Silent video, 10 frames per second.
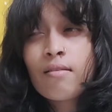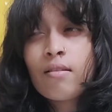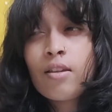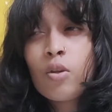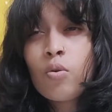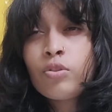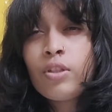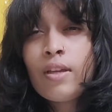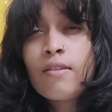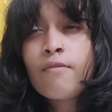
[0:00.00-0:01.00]
you know,
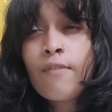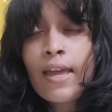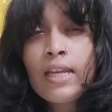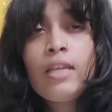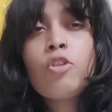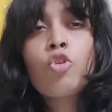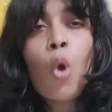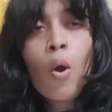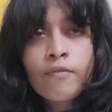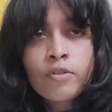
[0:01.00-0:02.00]
she is very
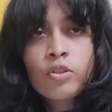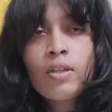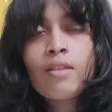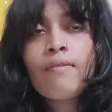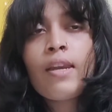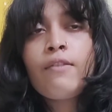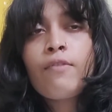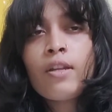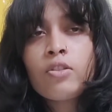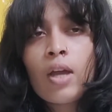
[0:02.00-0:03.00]
soft, she is very
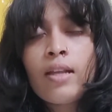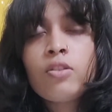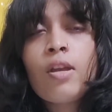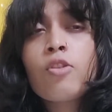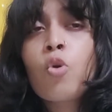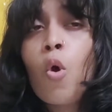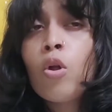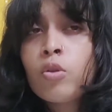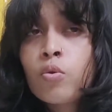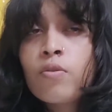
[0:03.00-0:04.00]
fragile, she has
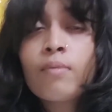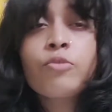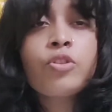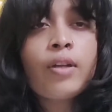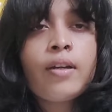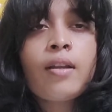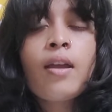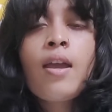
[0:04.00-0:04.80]
gone through some shit.